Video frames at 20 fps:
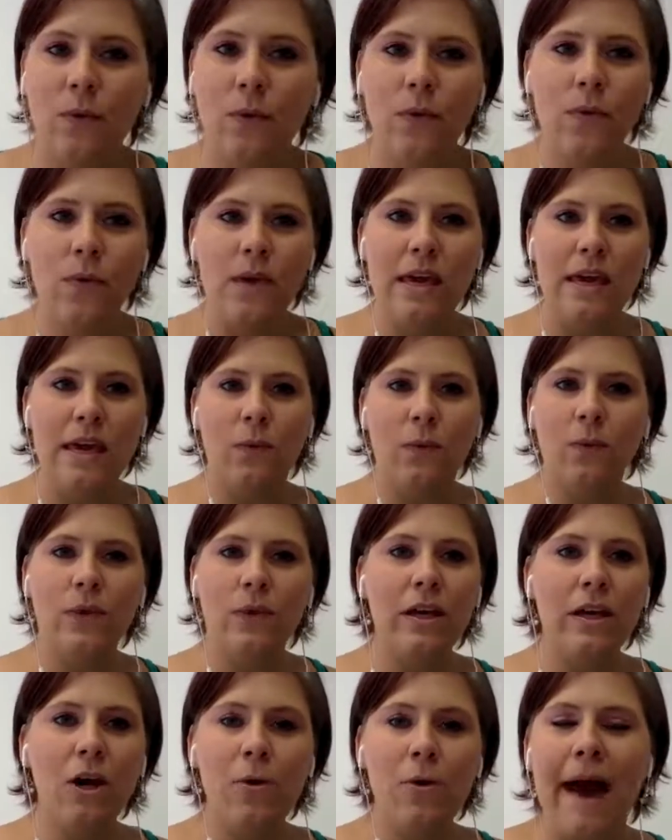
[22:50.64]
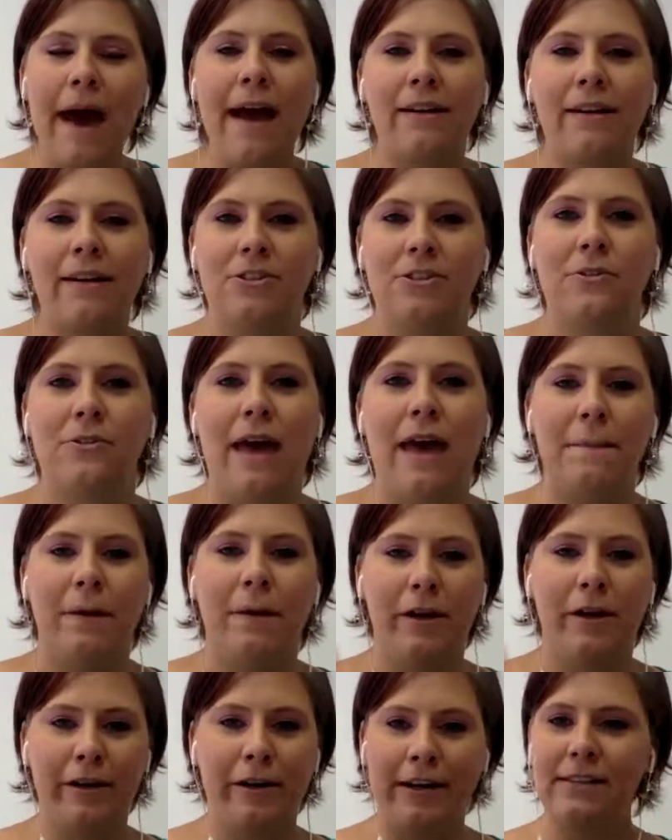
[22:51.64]
when we go back to that
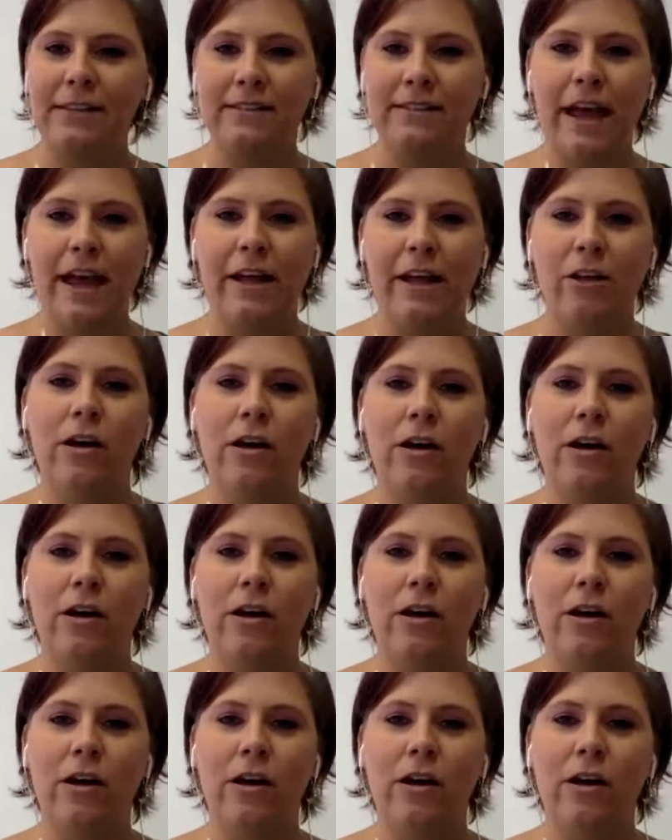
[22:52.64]
marketing cycle